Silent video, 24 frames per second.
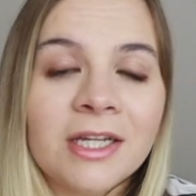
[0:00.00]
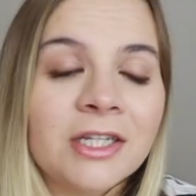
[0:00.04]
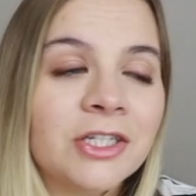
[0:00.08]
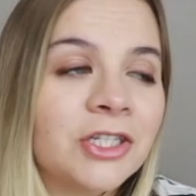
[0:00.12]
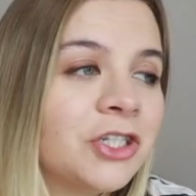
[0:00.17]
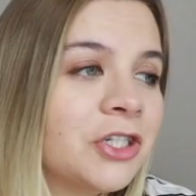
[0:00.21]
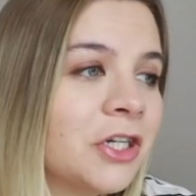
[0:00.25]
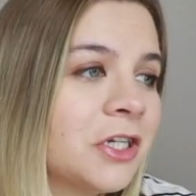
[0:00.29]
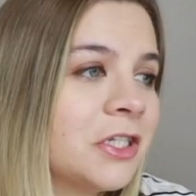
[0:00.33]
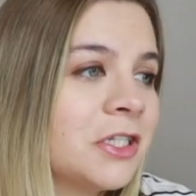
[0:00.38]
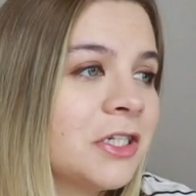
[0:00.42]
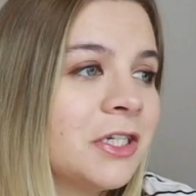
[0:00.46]
It's
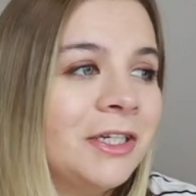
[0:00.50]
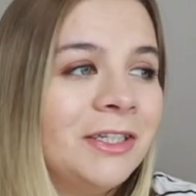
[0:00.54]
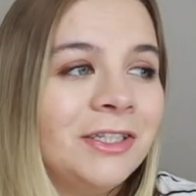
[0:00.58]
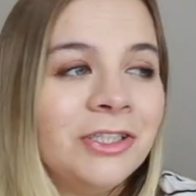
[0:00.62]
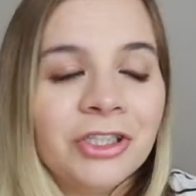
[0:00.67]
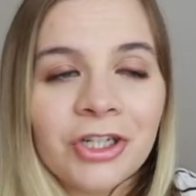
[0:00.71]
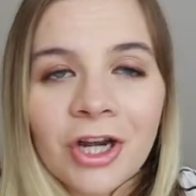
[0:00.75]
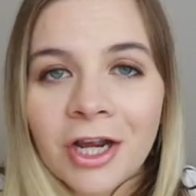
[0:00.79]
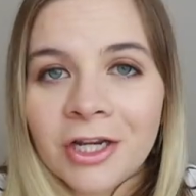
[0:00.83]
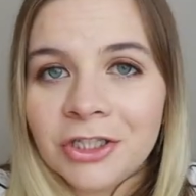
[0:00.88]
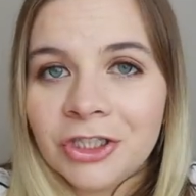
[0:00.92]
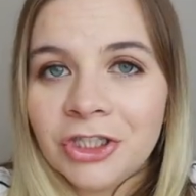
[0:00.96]
just
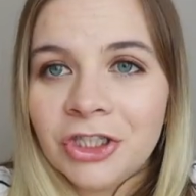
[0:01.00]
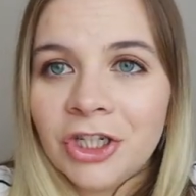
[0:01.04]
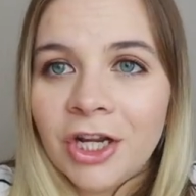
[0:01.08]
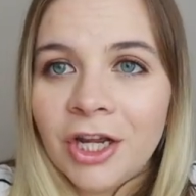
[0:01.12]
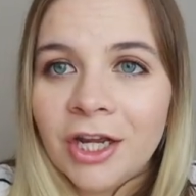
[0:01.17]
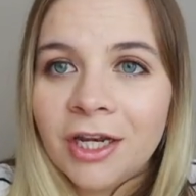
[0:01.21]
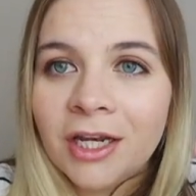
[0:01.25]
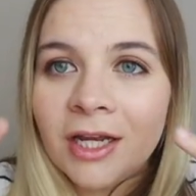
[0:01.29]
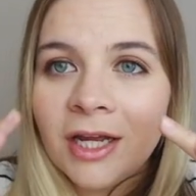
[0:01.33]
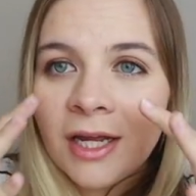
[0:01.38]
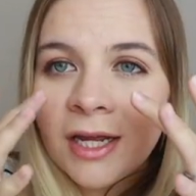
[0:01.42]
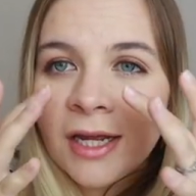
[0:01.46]

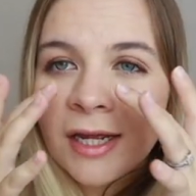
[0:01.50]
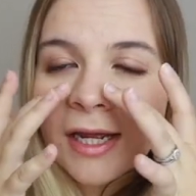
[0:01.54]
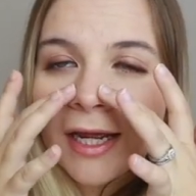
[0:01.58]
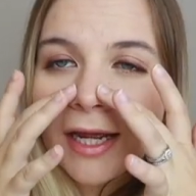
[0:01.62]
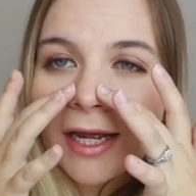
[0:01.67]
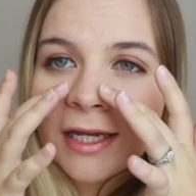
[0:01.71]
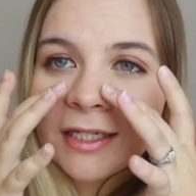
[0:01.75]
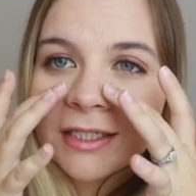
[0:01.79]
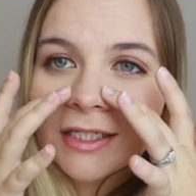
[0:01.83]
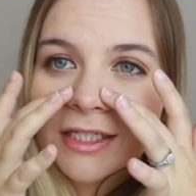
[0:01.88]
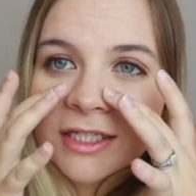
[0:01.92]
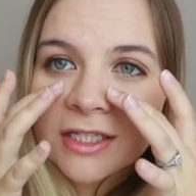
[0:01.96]
congestion
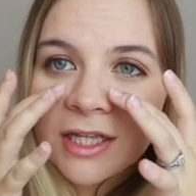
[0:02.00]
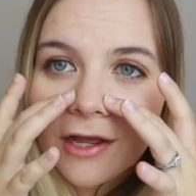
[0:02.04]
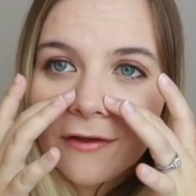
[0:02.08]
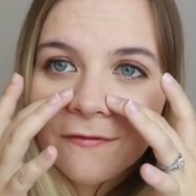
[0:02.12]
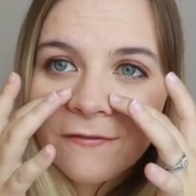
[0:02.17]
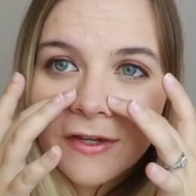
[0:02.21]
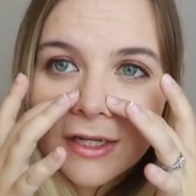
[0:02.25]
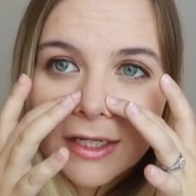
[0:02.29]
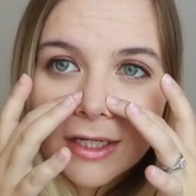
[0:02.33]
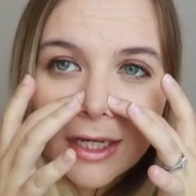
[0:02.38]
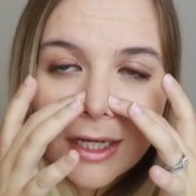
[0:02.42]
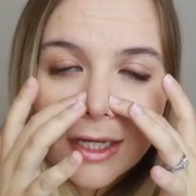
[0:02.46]
and
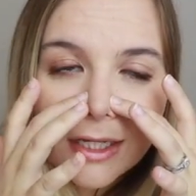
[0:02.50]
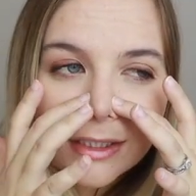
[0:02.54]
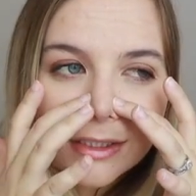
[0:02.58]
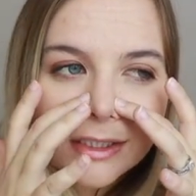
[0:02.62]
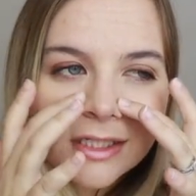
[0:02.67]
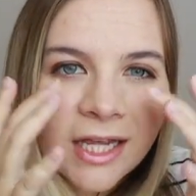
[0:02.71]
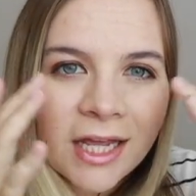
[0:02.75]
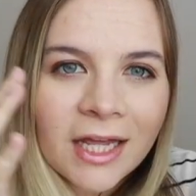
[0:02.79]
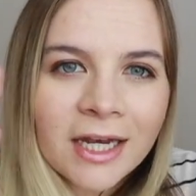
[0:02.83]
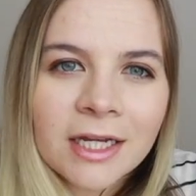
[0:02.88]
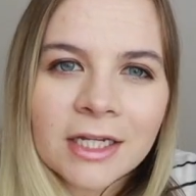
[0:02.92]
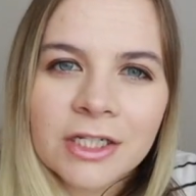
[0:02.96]

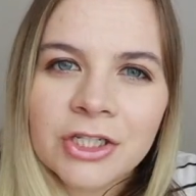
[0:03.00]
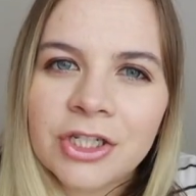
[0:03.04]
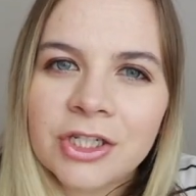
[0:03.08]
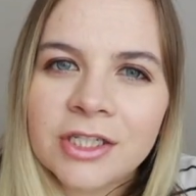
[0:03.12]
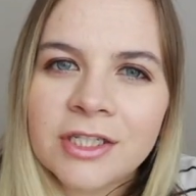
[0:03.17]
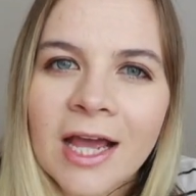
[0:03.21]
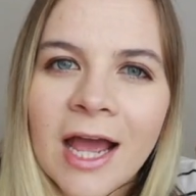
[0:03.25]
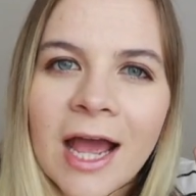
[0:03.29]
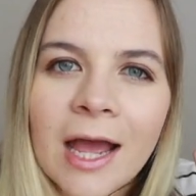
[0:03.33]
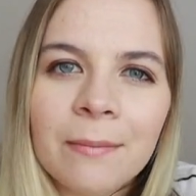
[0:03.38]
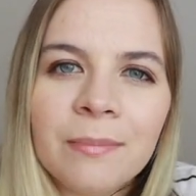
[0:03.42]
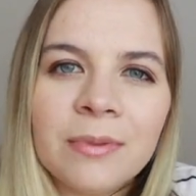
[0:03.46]
stuffiness, and it
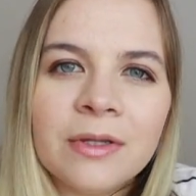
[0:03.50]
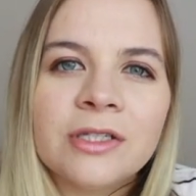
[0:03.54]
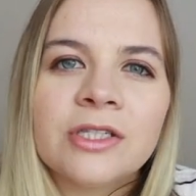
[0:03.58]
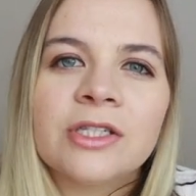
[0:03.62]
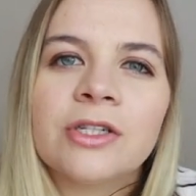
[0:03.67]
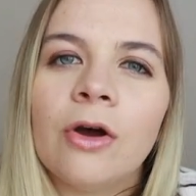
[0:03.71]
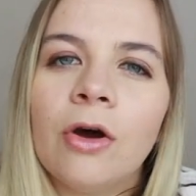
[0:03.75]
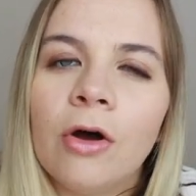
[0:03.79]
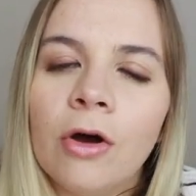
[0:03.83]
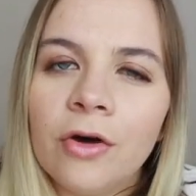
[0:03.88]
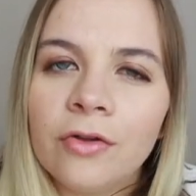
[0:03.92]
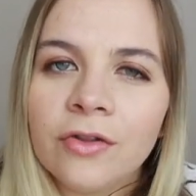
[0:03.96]
just
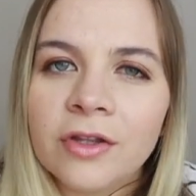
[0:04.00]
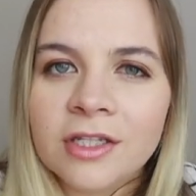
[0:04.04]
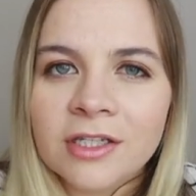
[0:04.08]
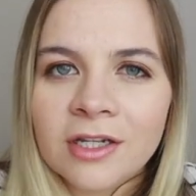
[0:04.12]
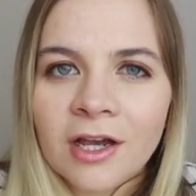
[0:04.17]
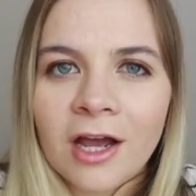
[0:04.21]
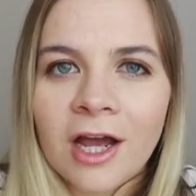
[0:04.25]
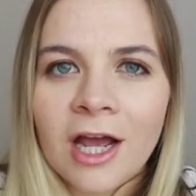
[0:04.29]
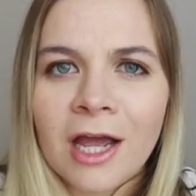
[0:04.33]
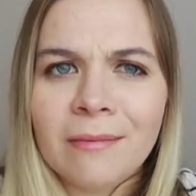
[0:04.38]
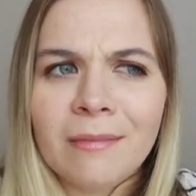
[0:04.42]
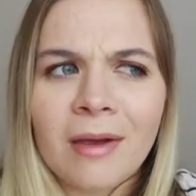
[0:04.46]
happens all the
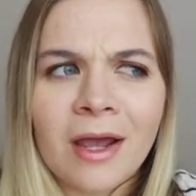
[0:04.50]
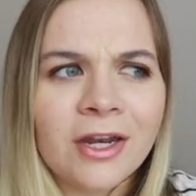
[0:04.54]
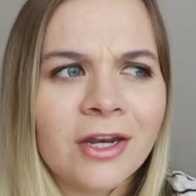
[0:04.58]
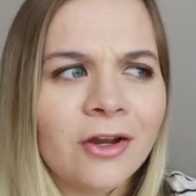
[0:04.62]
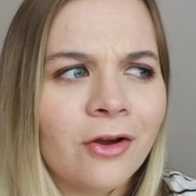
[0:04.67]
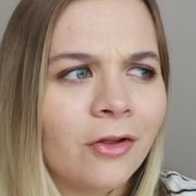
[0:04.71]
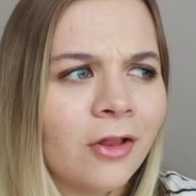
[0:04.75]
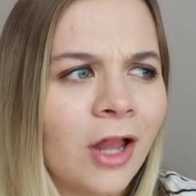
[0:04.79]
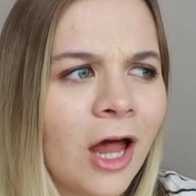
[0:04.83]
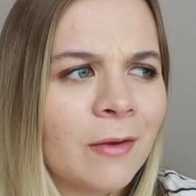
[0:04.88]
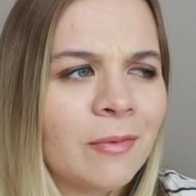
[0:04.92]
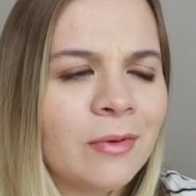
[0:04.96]
time. I
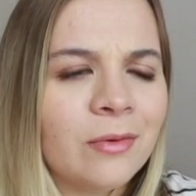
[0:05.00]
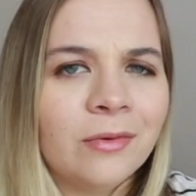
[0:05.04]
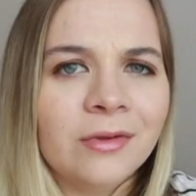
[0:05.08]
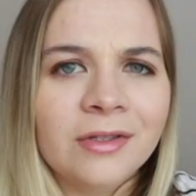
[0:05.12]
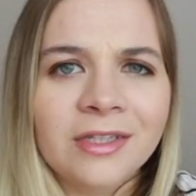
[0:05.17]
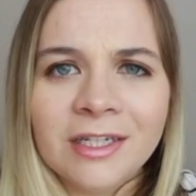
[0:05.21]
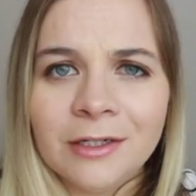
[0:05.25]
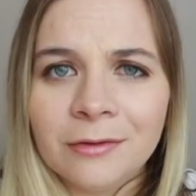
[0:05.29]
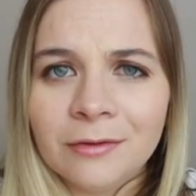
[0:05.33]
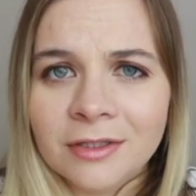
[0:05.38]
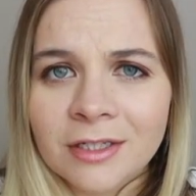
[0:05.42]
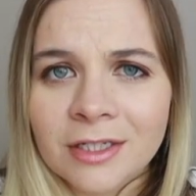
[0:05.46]
know a lot of people
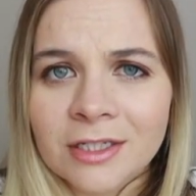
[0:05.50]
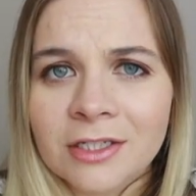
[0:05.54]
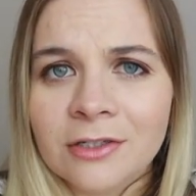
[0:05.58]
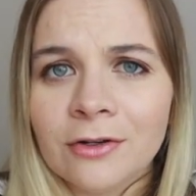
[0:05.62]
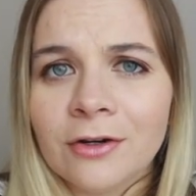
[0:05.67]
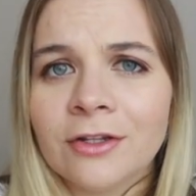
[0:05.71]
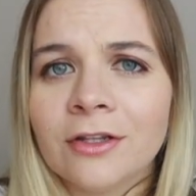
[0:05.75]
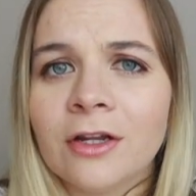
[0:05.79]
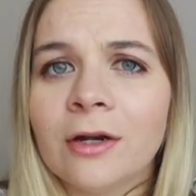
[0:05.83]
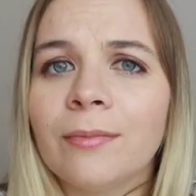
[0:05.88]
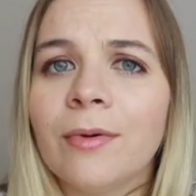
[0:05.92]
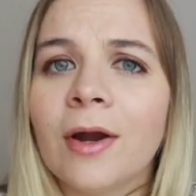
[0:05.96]
deal with this
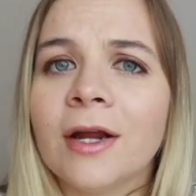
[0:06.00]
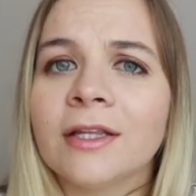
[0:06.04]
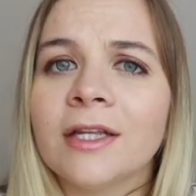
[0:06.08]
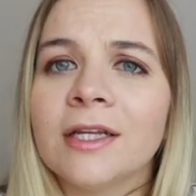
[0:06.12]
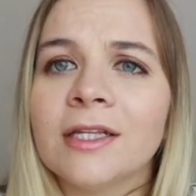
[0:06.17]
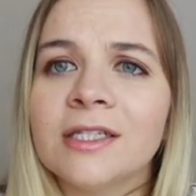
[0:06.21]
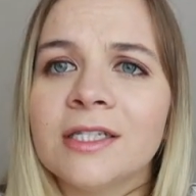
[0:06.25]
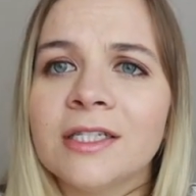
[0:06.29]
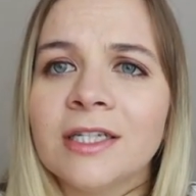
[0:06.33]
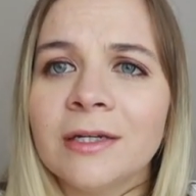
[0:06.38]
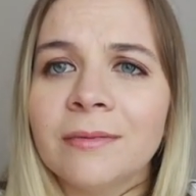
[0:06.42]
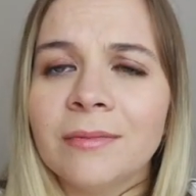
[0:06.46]
during their
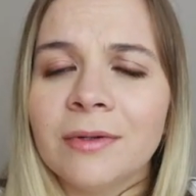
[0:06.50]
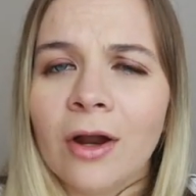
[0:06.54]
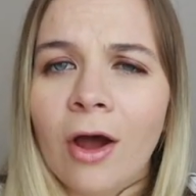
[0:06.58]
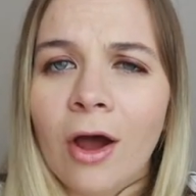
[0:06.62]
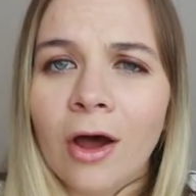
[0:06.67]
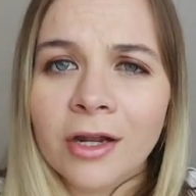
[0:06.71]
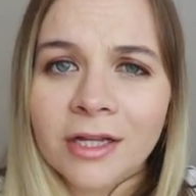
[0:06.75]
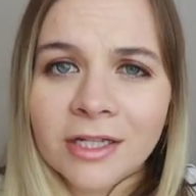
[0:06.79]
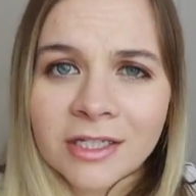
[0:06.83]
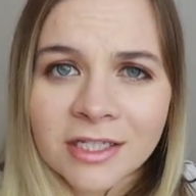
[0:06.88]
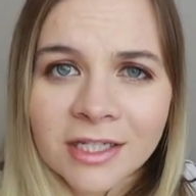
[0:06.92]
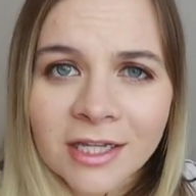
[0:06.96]
pregnancy, but
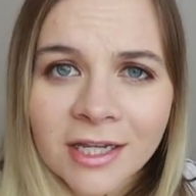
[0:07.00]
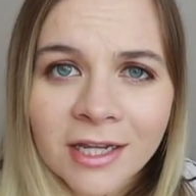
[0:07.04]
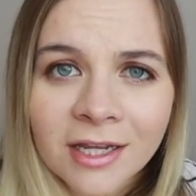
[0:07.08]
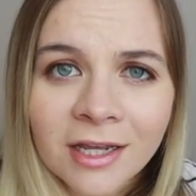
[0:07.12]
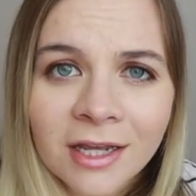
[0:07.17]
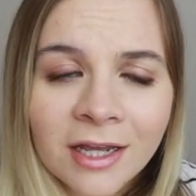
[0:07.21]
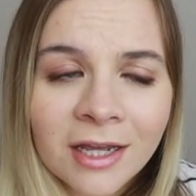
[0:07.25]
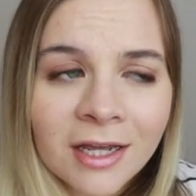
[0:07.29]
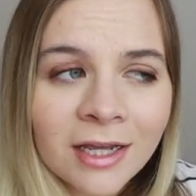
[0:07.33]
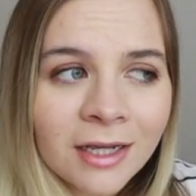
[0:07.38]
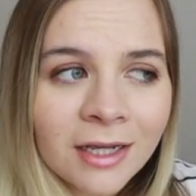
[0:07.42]
honestly,